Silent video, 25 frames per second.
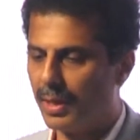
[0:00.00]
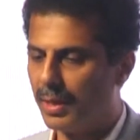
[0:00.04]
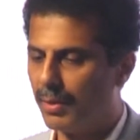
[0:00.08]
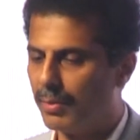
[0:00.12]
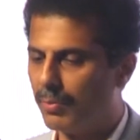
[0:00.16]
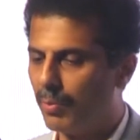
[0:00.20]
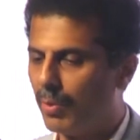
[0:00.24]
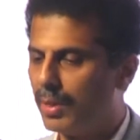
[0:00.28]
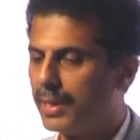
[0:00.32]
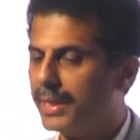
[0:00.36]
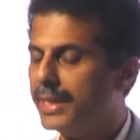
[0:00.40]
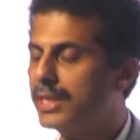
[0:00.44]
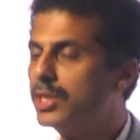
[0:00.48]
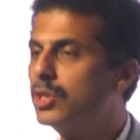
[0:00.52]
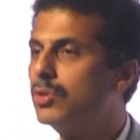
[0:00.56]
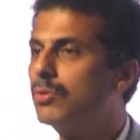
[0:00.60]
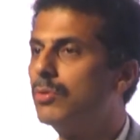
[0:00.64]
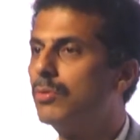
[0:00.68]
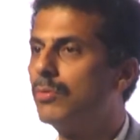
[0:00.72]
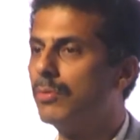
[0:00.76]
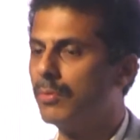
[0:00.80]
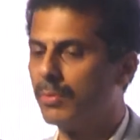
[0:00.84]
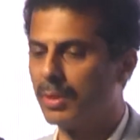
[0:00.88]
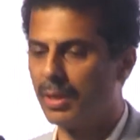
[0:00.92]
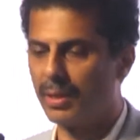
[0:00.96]
uh one is
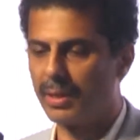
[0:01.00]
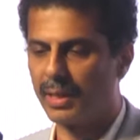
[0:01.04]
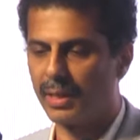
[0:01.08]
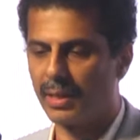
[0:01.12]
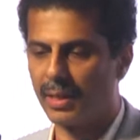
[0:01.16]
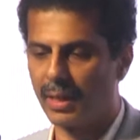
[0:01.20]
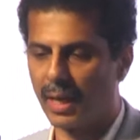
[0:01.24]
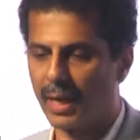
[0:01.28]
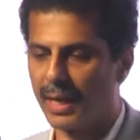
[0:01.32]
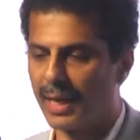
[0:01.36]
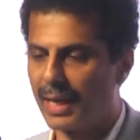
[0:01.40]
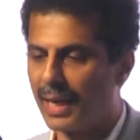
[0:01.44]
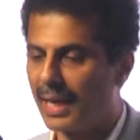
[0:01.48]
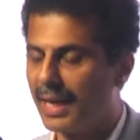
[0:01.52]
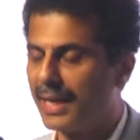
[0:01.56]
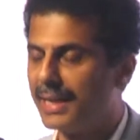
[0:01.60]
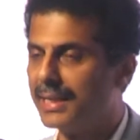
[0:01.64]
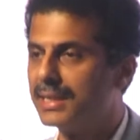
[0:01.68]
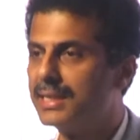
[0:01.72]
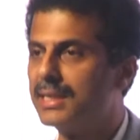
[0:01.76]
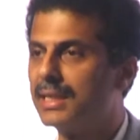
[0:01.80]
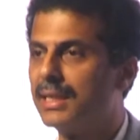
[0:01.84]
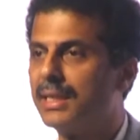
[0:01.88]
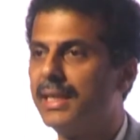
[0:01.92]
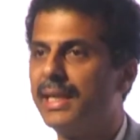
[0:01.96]
to
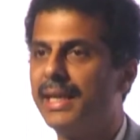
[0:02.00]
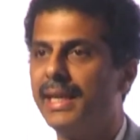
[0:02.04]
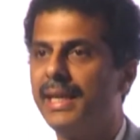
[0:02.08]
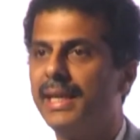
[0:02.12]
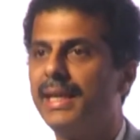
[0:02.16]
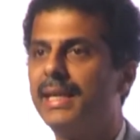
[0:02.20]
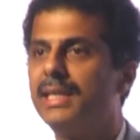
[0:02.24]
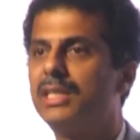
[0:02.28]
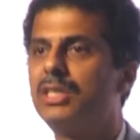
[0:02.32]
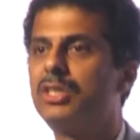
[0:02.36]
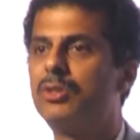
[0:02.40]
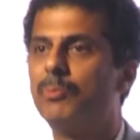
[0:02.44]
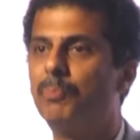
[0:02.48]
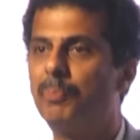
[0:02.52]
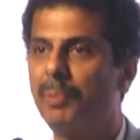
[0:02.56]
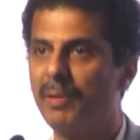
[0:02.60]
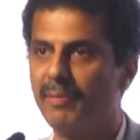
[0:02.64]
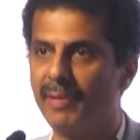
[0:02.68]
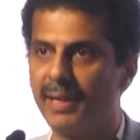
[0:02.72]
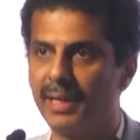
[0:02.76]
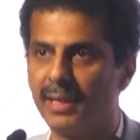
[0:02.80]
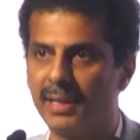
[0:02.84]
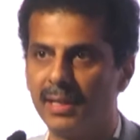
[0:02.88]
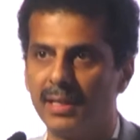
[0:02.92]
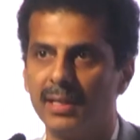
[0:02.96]
analyze, the key is to
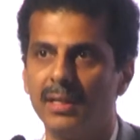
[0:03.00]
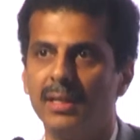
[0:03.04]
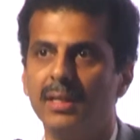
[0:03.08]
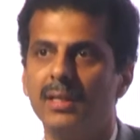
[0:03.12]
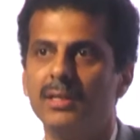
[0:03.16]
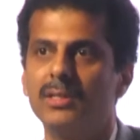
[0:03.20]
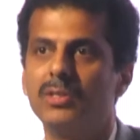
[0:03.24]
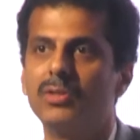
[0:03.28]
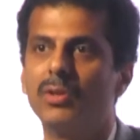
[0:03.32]
prevent.